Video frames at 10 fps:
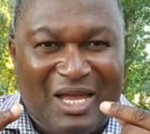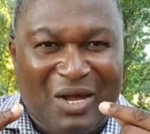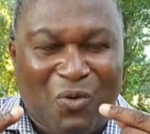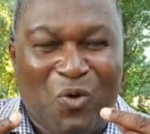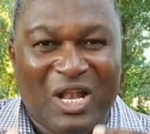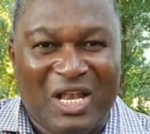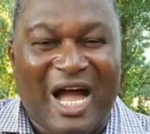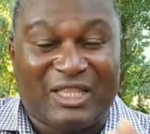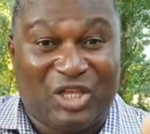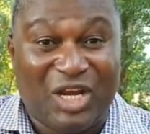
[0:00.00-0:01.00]
will
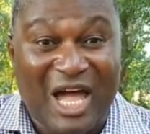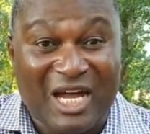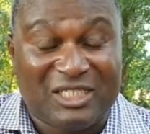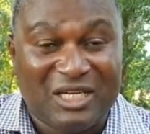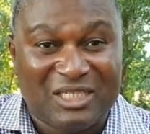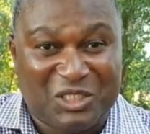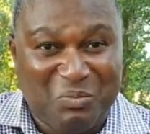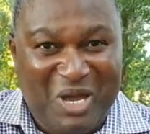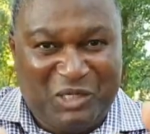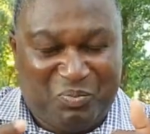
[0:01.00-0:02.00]
attract
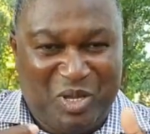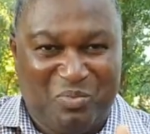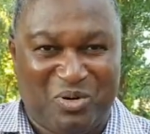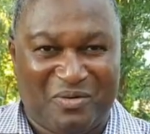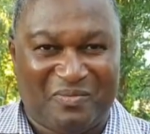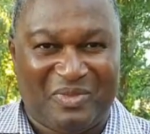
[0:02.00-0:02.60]
smart people.